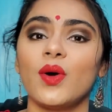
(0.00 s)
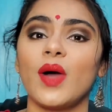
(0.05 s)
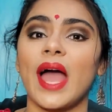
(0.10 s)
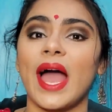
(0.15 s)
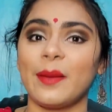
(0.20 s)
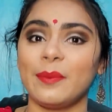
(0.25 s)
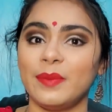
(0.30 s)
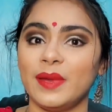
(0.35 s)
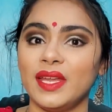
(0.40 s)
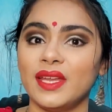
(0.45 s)

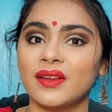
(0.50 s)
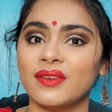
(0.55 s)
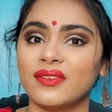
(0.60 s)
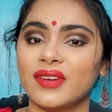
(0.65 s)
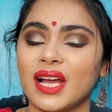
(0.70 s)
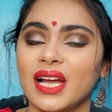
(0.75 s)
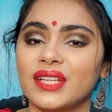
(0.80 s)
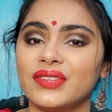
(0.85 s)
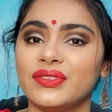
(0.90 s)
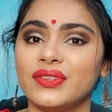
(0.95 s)
Happy
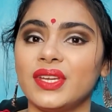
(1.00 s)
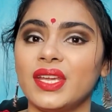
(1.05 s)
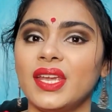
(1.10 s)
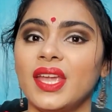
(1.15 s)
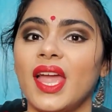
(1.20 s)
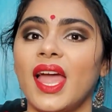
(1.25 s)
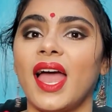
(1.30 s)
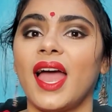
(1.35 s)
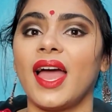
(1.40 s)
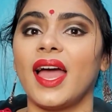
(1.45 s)

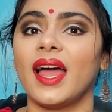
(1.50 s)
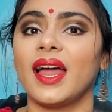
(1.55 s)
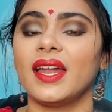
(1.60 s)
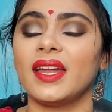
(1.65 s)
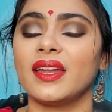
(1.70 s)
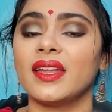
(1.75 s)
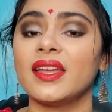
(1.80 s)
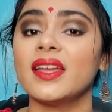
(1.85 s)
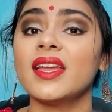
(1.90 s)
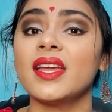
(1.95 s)
Navratri,
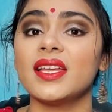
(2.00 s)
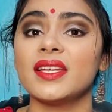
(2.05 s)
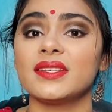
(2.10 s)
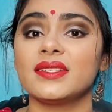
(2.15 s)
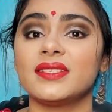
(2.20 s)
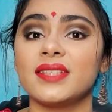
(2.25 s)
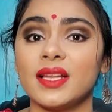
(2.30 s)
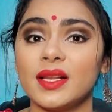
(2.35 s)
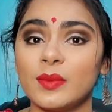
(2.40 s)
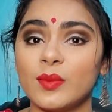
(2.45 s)
and
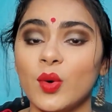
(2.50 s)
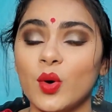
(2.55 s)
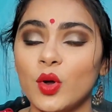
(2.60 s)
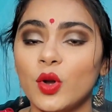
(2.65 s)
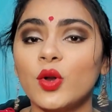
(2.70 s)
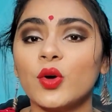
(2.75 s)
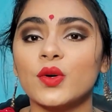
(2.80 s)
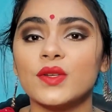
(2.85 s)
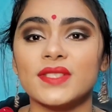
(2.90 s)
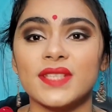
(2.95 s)
still more
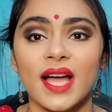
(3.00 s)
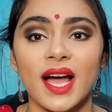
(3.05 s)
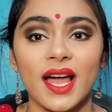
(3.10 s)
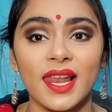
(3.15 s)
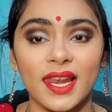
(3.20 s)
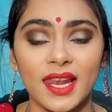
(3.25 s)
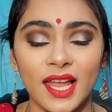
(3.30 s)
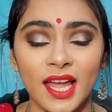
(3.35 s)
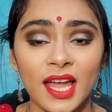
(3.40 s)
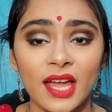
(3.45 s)
looks are
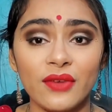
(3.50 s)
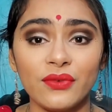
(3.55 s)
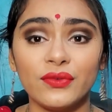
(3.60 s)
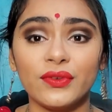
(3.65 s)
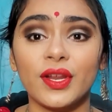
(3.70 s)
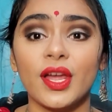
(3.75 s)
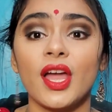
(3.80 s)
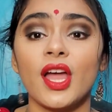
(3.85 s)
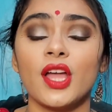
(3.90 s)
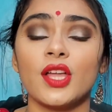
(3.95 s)
left.